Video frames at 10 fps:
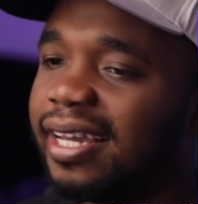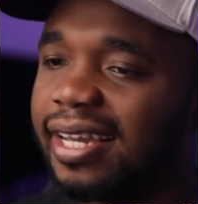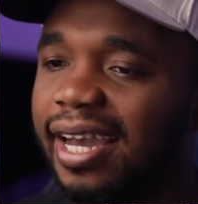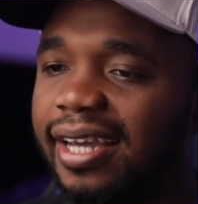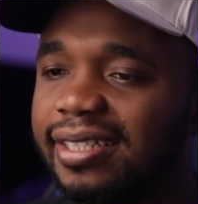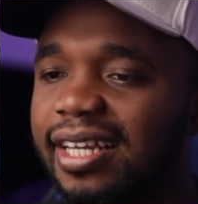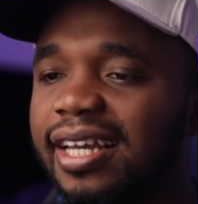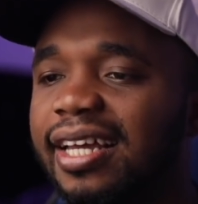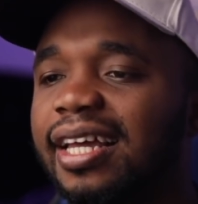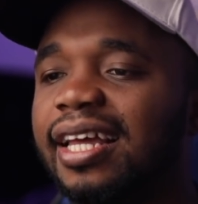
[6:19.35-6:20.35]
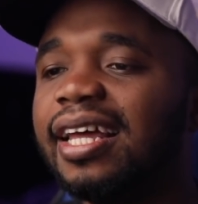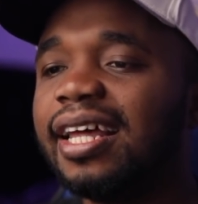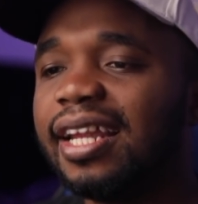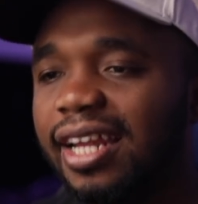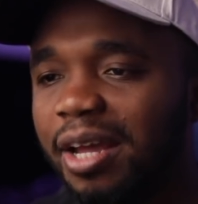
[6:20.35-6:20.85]
Guys,
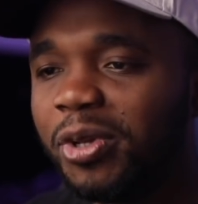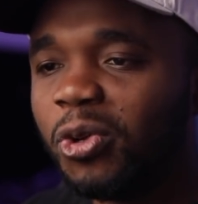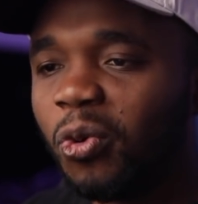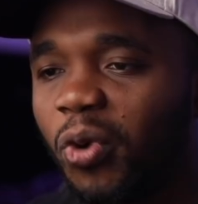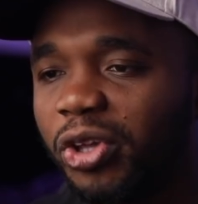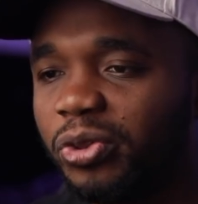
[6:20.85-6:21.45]
let me know what